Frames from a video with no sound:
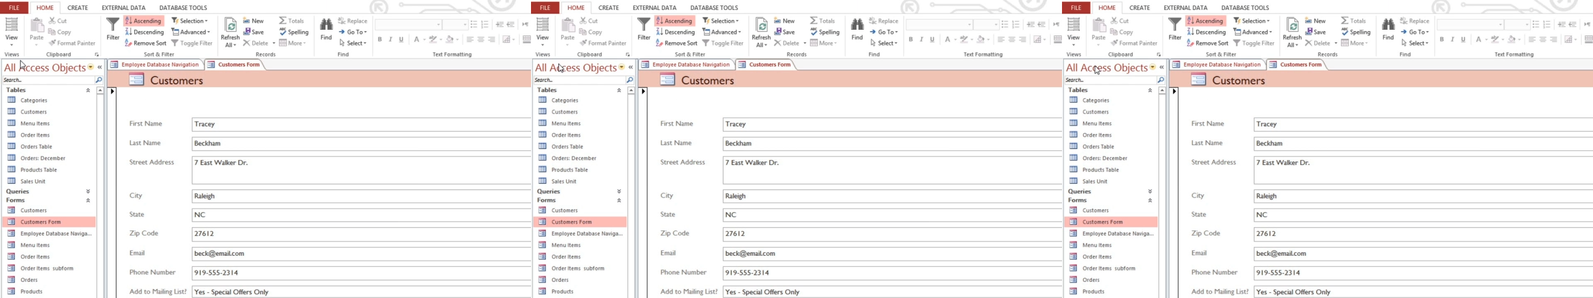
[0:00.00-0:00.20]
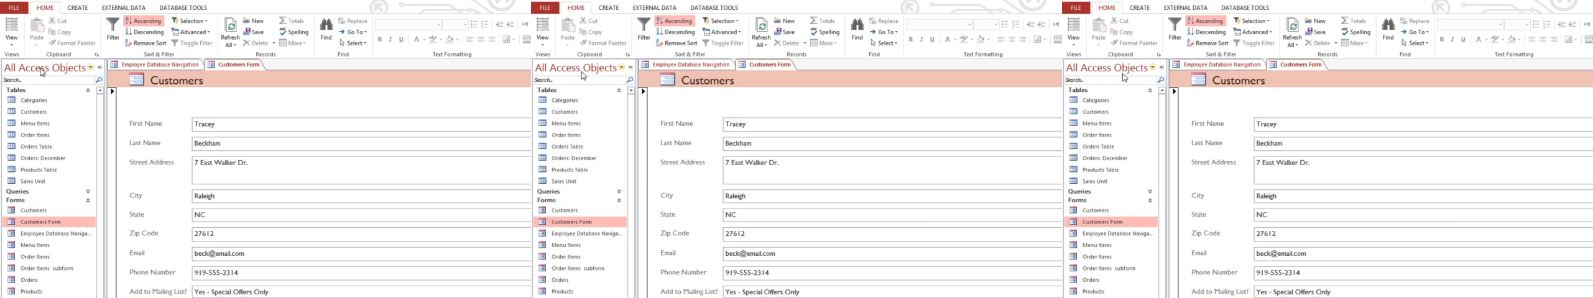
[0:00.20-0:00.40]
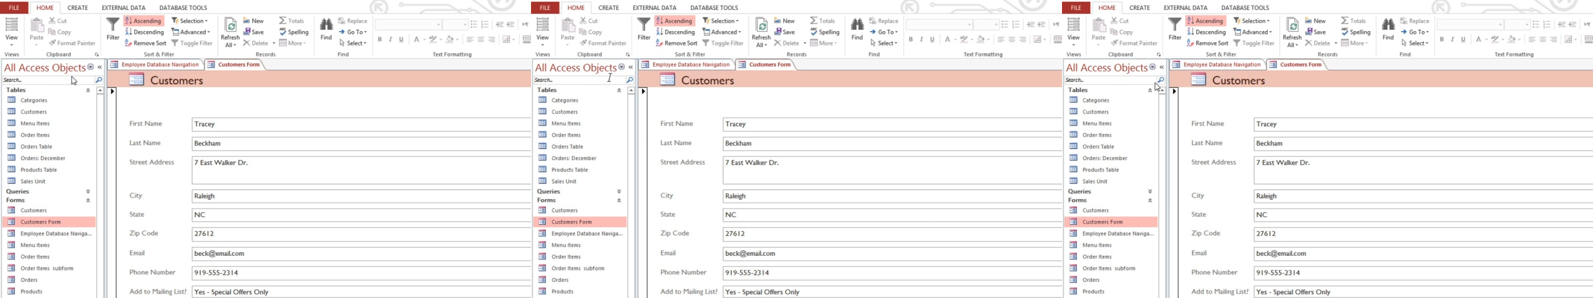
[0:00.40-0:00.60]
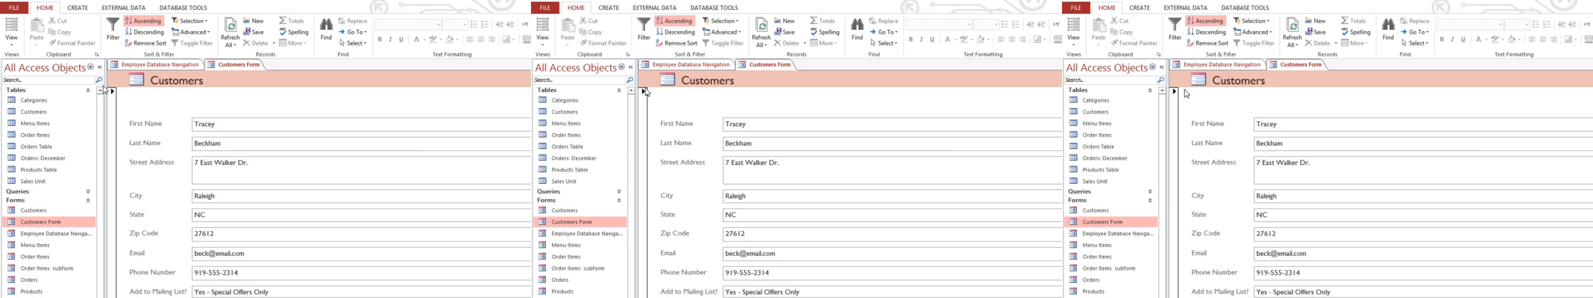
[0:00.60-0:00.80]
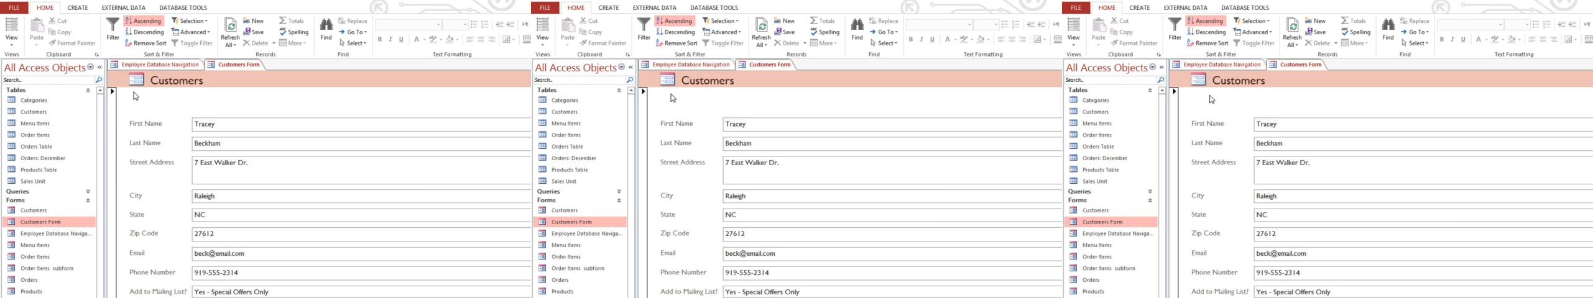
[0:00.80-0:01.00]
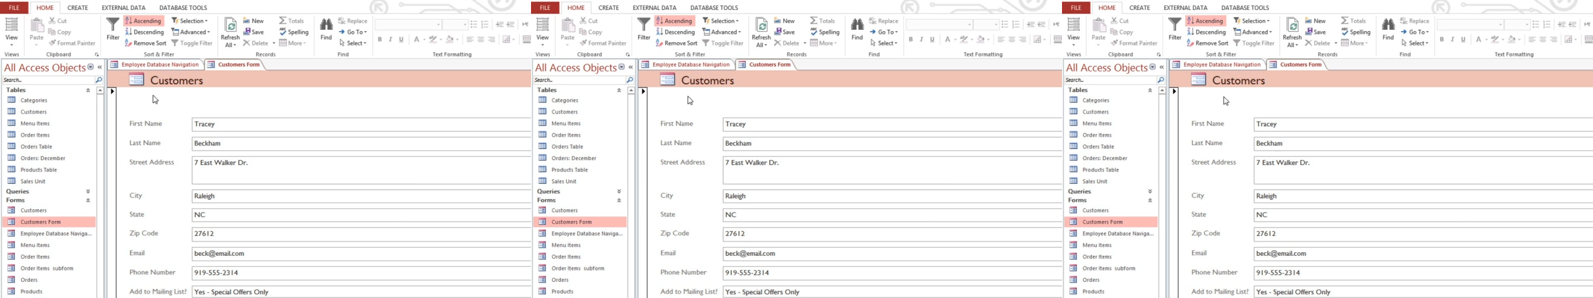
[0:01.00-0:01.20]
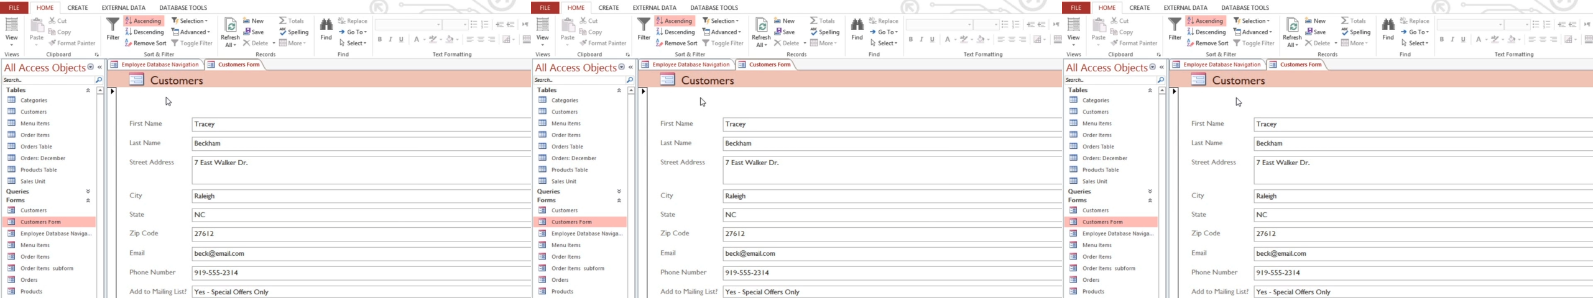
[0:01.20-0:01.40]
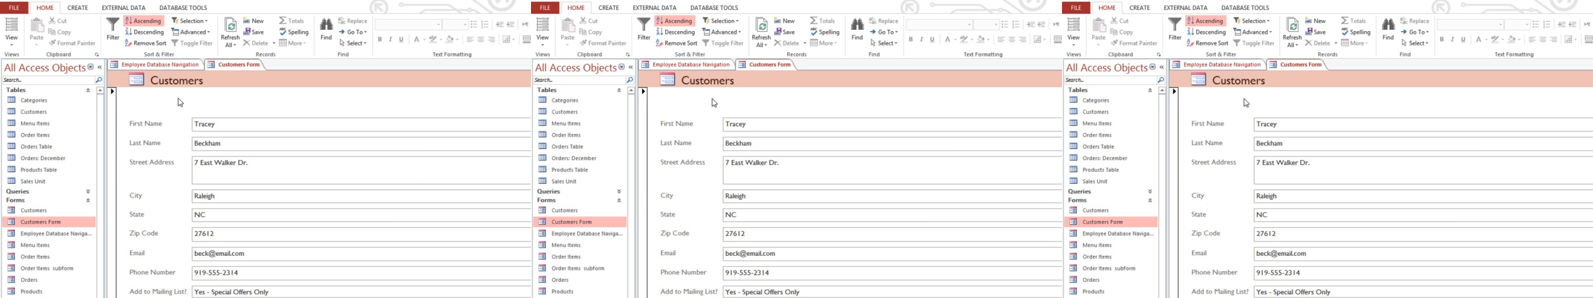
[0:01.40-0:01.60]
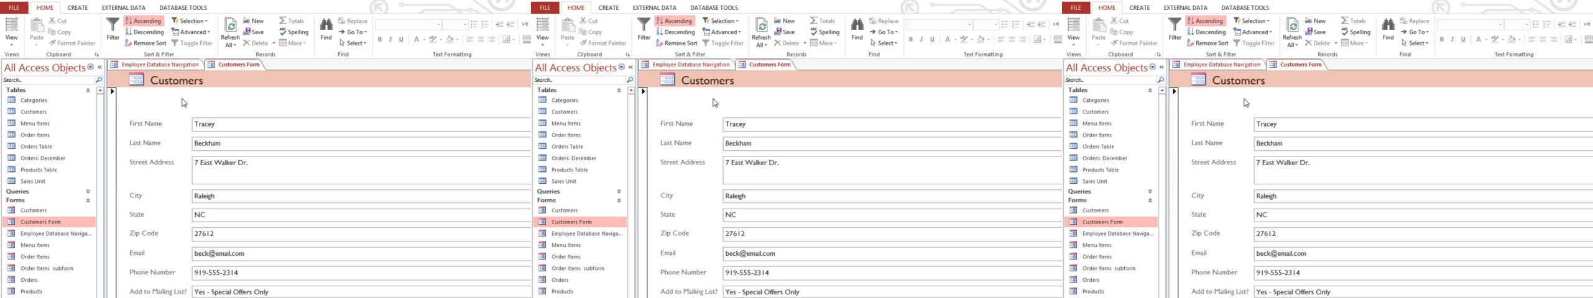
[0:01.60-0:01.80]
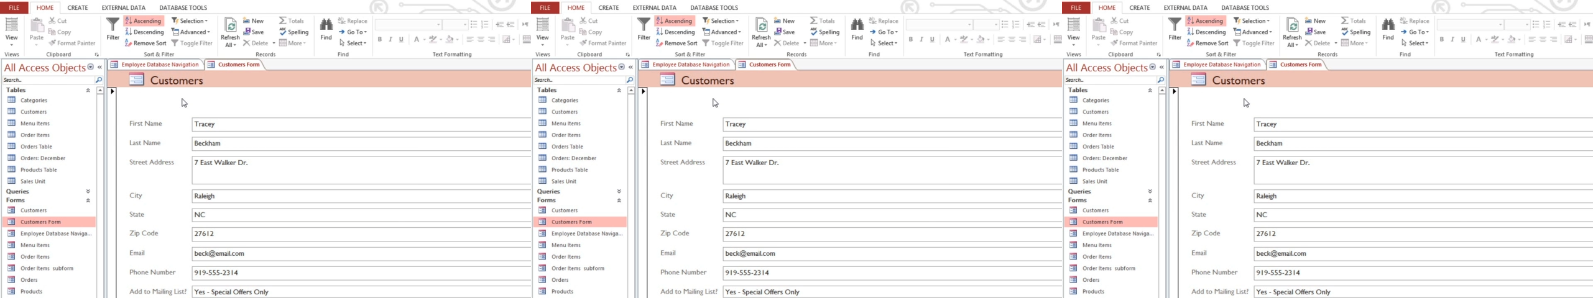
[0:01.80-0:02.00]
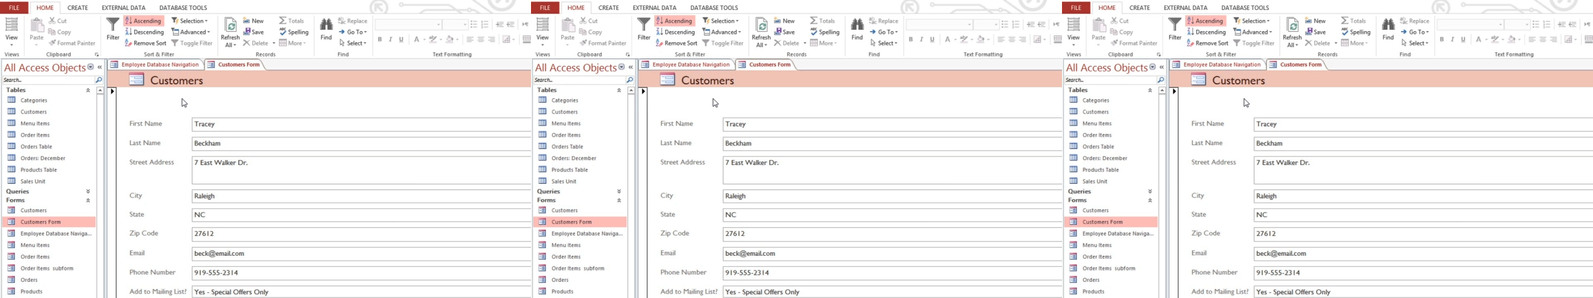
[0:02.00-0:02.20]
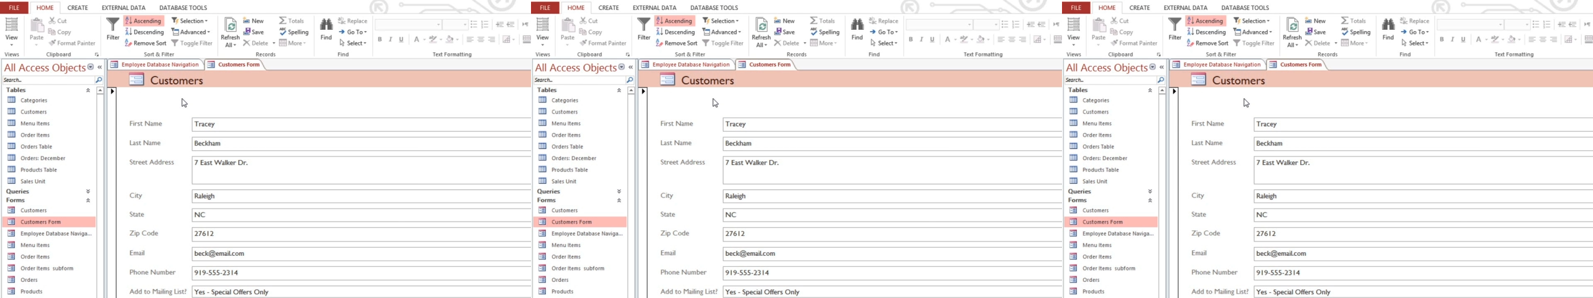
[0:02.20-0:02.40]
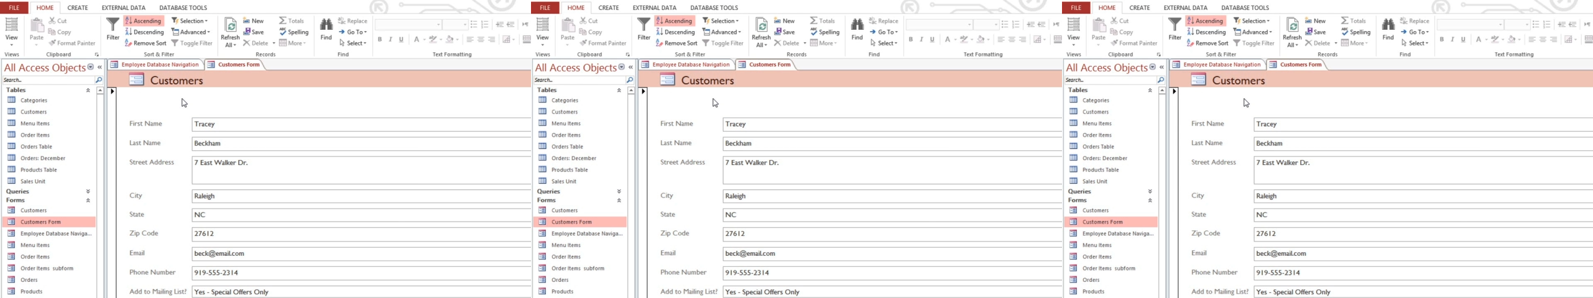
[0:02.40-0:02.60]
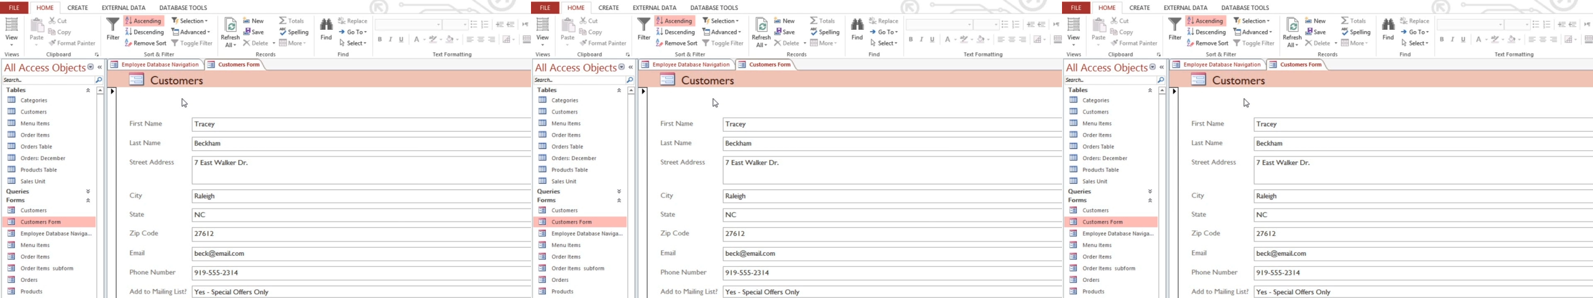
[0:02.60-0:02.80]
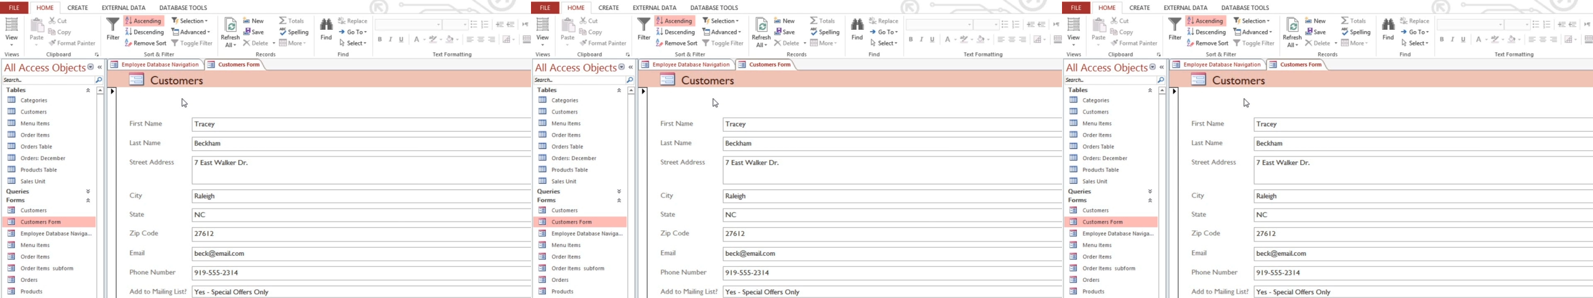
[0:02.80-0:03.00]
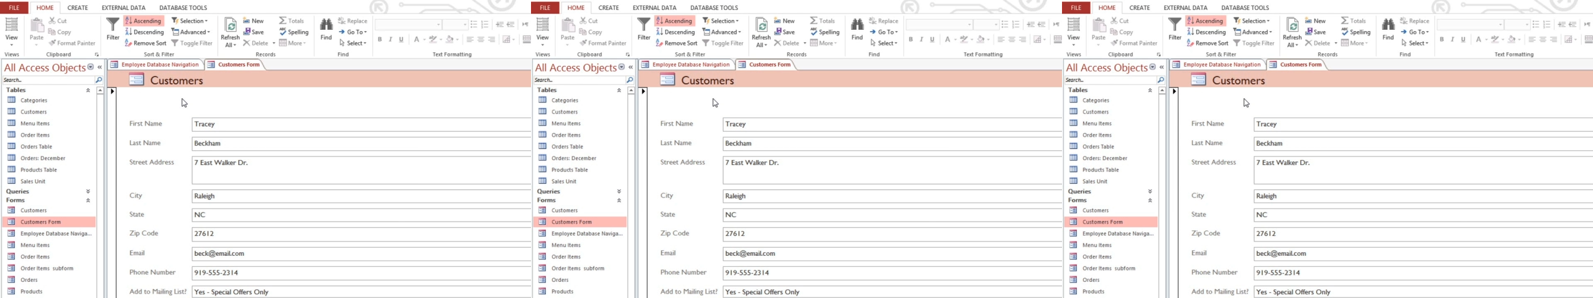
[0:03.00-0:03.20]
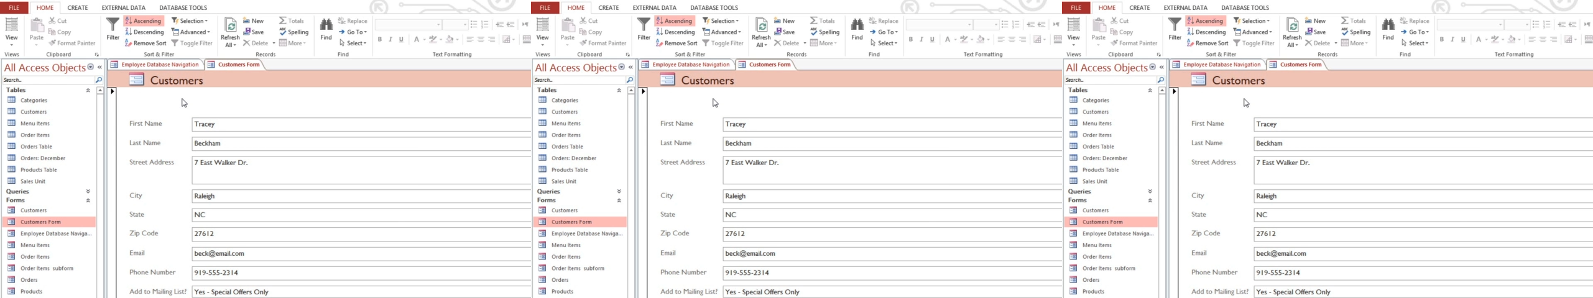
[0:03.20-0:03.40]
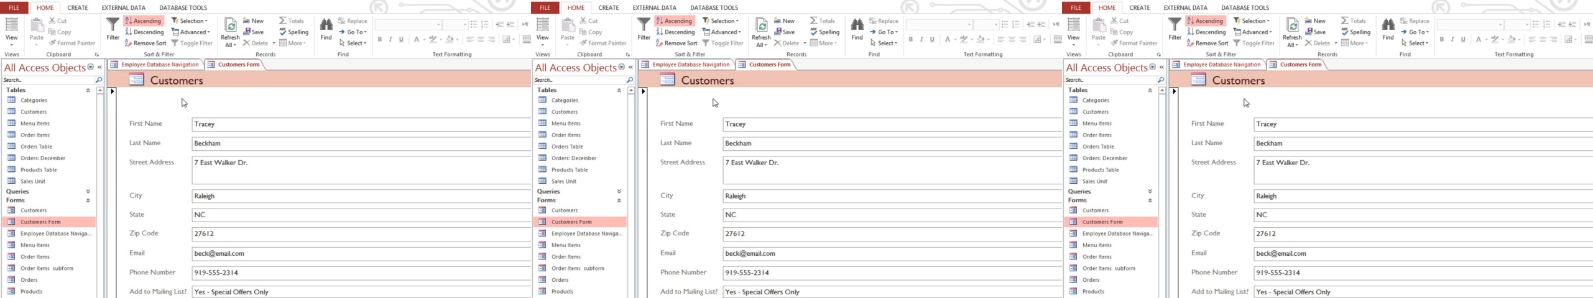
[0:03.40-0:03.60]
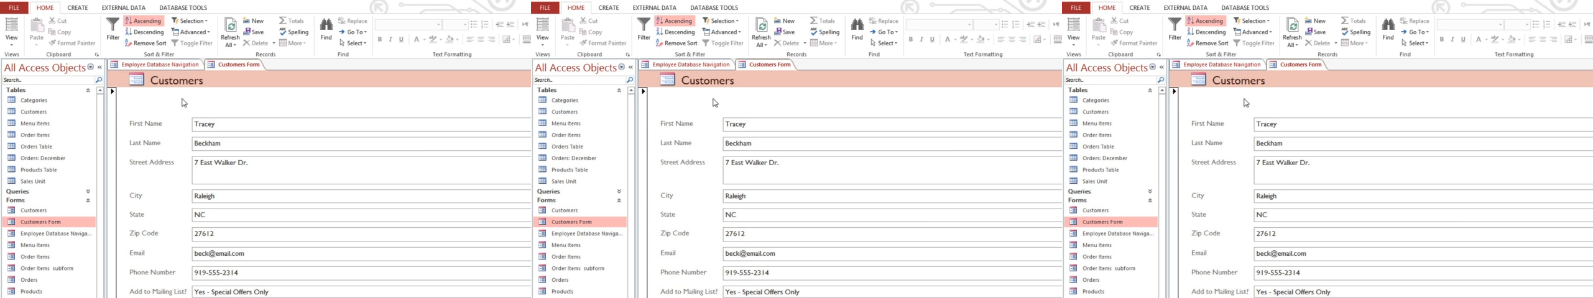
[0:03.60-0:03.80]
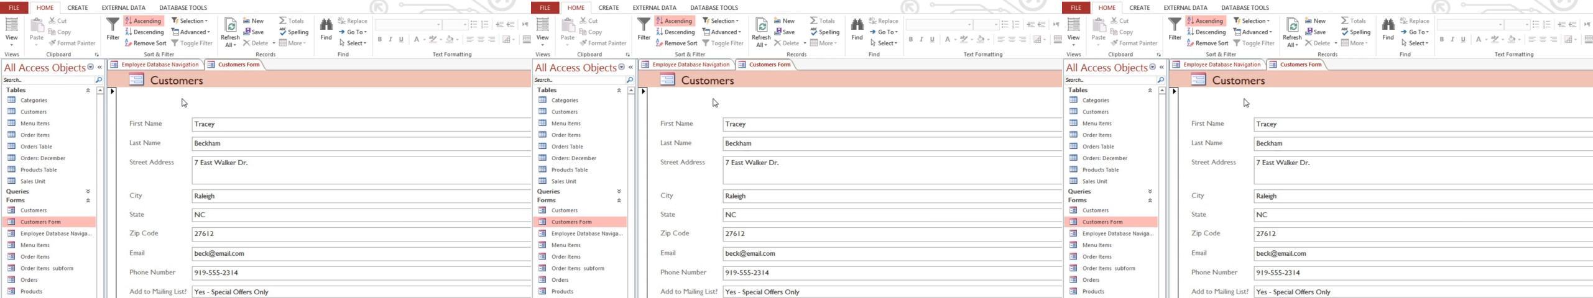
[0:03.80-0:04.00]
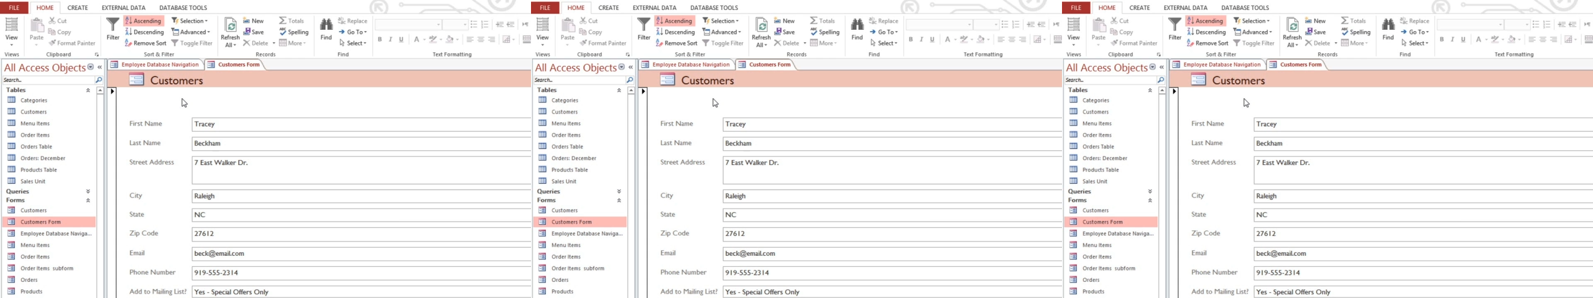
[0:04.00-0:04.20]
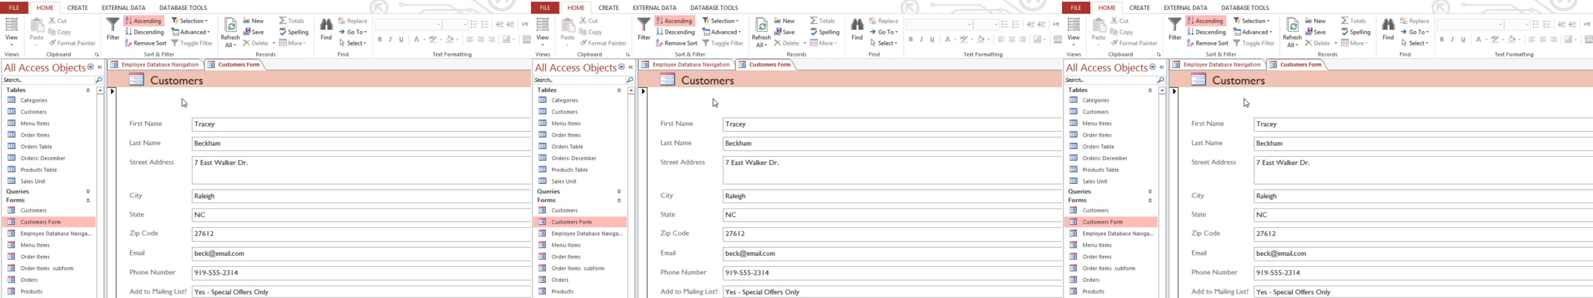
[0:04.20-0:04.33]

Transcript: Nobody's mouth can be seen.